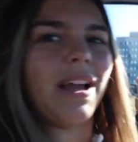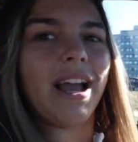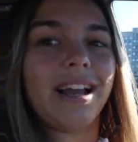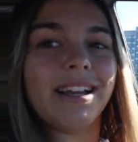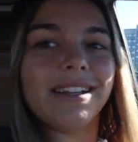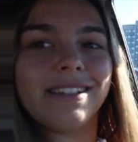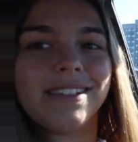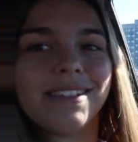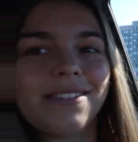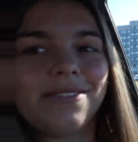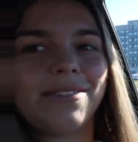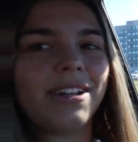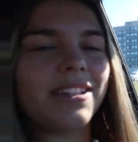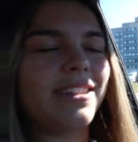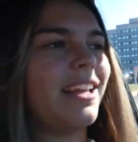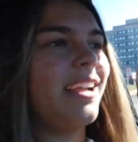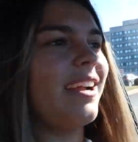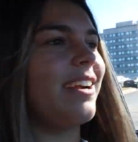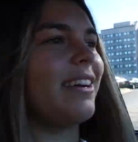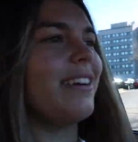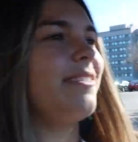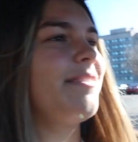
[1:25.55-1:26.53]
guys. Right
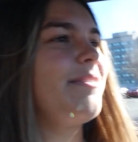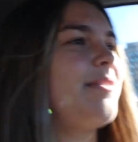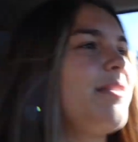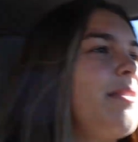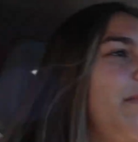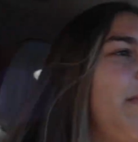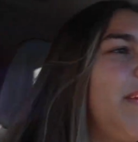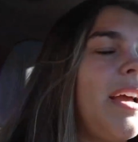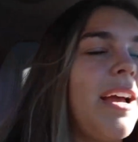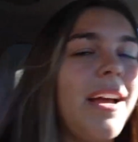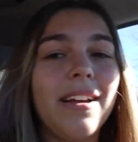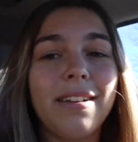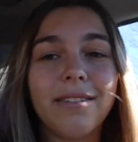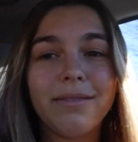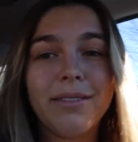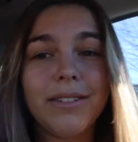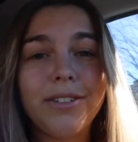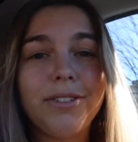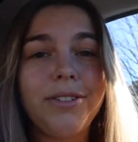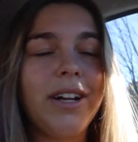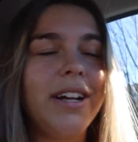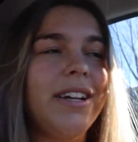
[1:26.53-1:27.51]
there. Oh my god,
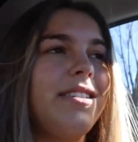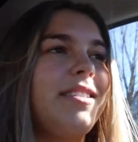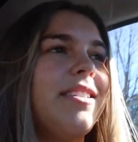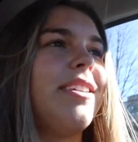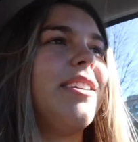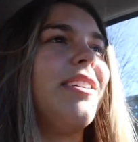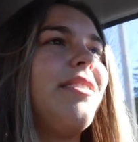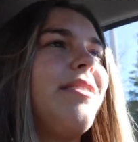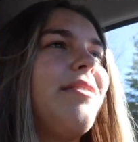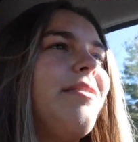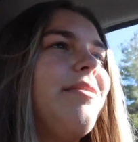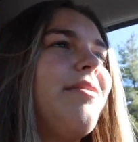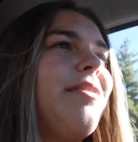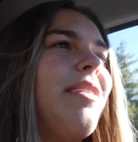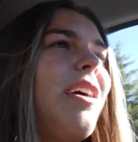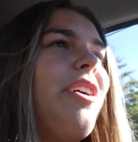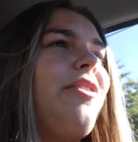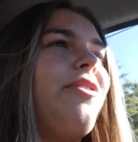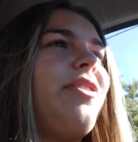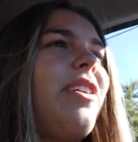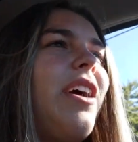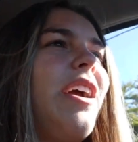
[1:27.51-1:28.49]
crazy.
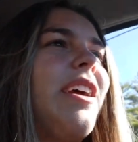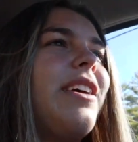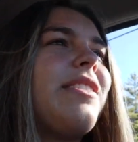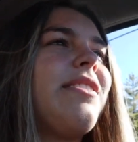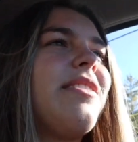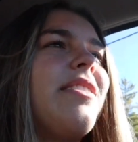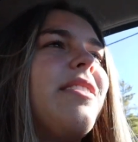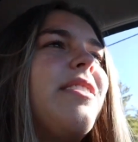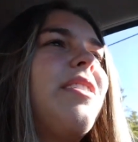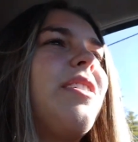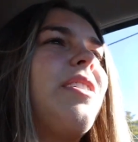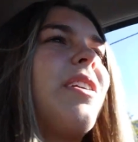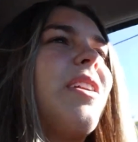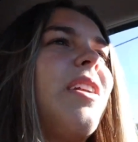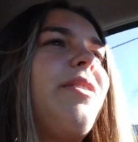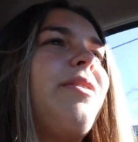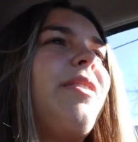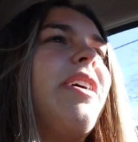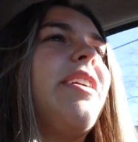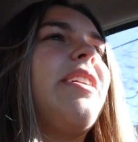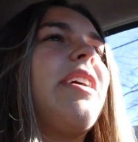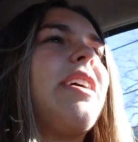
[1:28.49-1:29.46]
Alpha Chi is
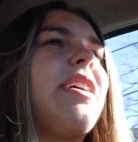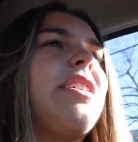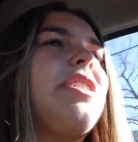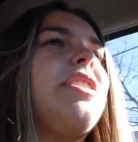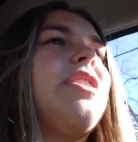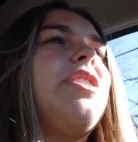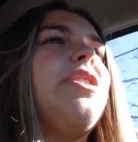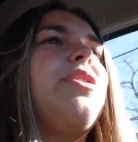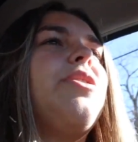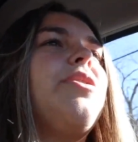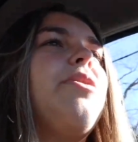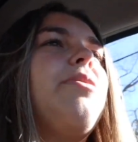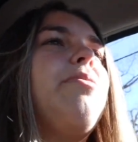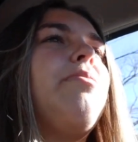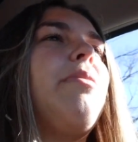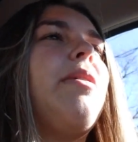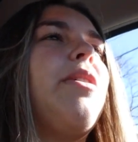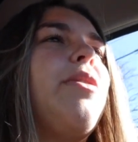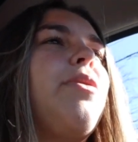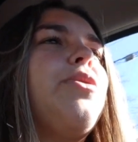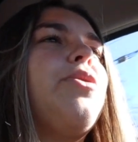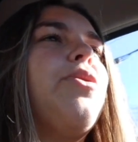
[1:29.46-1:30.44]
literally right next to
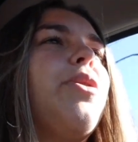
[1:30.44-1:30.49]
my old